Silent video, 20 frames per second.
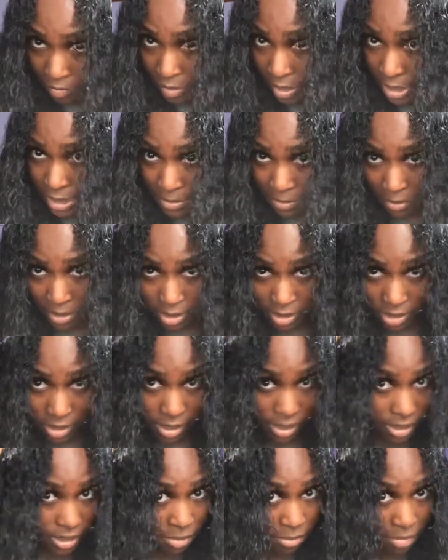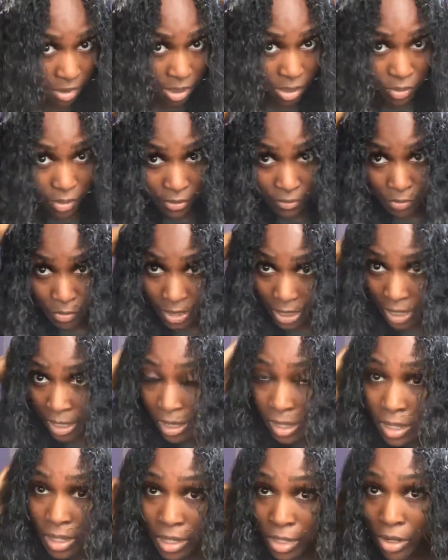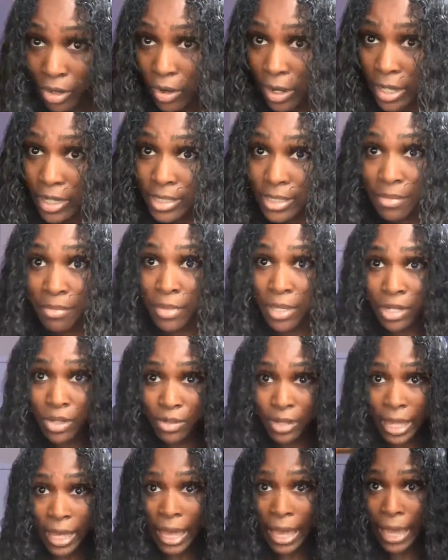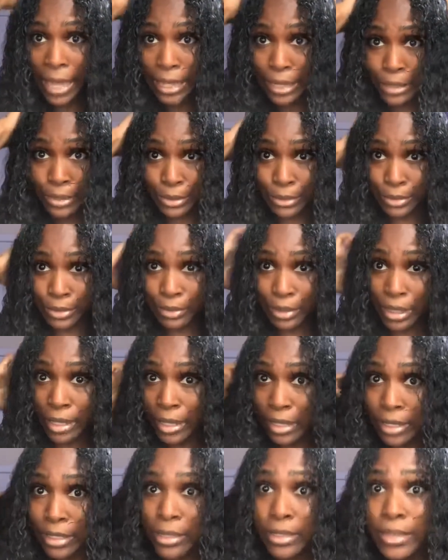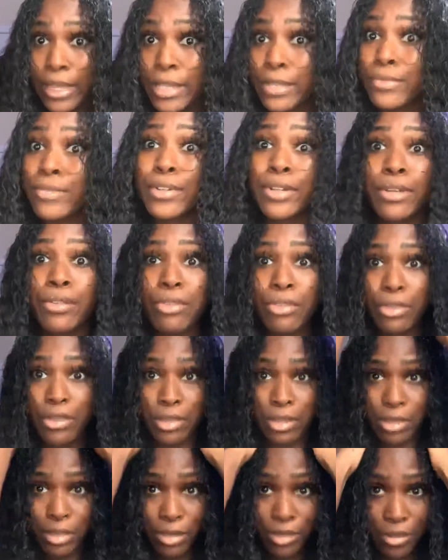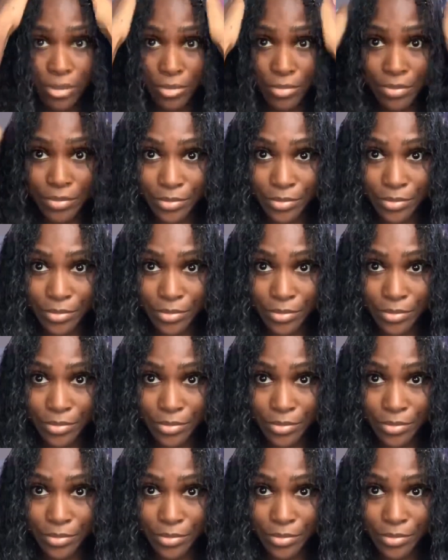especially get the middle. If you got a crazy middle like I do, okay? That's real thick.